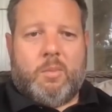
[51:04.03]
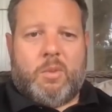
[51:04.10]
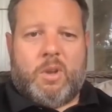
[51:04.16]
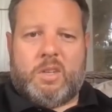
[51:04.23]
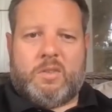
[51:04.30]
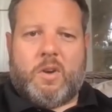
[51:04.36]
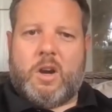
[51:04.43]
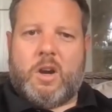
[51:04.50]
But
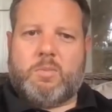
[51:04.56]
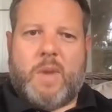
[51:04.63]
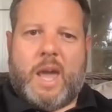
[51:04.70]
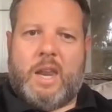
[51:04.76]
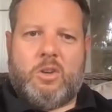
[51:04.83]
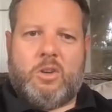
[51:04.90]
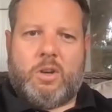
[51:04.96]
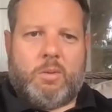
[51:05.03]
as far as
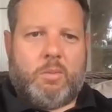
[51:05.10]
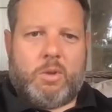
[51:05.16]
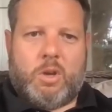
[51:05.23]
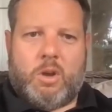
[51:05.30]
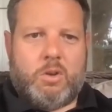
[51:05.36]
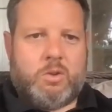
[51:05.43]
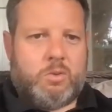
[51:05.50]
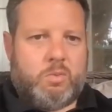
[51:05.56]
managing them
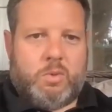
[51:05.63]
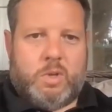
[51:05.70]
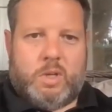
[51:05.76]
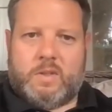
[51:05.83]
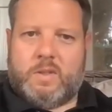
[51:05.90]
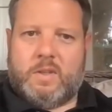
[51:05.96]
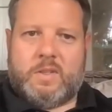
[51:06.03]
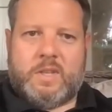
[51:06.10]
goes,
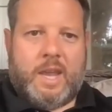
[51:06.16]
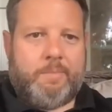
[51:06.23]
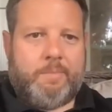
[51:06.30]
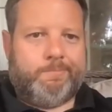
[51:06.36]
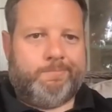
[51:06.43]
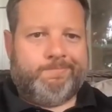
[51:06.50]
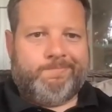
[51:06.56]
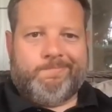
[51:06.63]
it's the
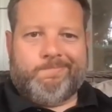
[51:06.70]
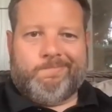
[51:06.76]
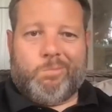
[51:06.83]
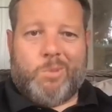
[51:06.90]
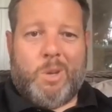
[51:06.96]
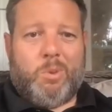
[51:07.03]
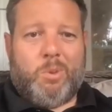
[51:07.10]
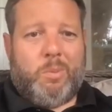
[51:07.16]
same.
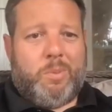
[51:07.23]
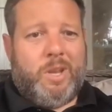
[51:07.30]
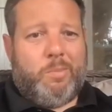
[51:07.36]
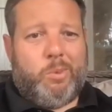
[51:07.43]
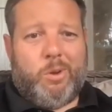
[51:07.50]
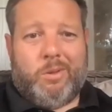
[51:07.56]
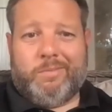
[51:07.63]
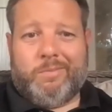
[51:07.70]
People are
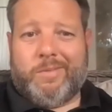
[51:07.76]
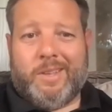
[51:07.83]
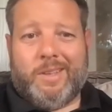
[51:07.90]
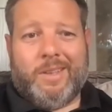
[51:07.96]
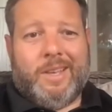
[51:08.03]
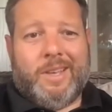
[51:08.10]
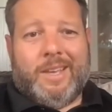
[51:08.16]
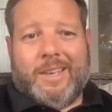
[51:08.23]
people.
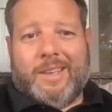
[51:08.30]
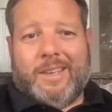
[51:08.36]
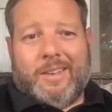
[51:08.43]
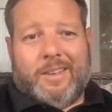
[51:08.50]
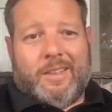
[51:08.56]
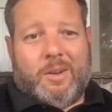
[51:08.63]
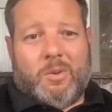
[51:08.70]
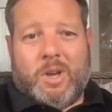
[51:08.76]

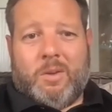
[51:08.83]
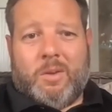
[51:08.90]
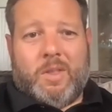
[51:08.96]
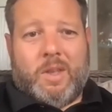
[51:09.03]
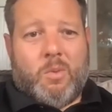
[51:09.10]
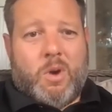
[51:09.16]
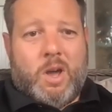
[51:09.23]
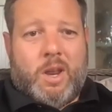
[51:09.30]
They want
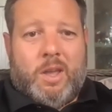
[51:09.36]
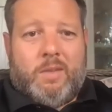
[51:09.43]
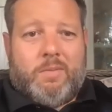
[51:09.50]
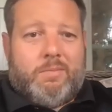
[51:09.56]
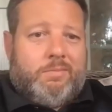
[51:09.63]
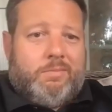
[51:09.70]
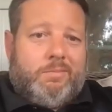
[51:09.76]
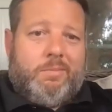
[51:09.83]

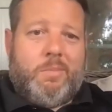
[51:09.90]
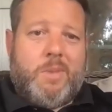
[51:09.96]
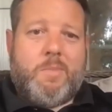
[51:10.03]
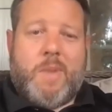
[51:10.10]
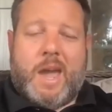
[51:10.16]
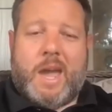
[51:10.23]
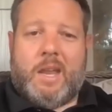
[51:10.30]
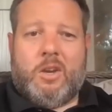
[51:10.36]
to be
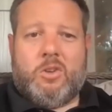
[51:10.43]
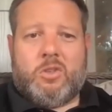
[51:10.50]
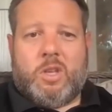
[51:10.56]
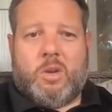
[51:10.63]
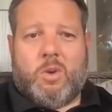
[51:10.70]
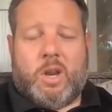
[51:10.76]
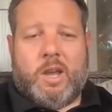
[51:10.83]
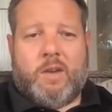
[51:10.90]
managed.
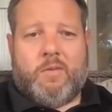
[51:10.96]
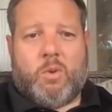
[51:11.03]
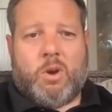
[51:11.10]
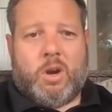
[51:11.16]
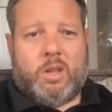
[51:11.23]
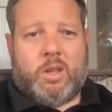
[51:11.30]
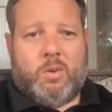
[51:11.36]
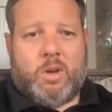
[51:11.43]
They want to have
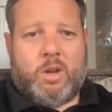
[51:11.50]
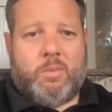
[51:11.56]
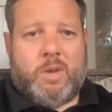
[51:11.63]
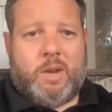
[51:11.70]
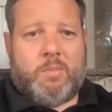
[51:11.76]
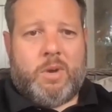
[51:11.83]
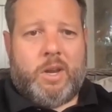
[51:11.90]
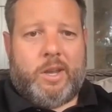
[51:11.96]
work, and they want to
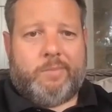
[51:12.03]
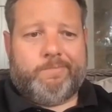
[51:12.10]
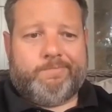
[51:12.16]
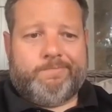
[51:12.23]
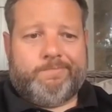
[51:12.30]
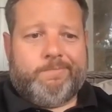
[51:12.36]
make money.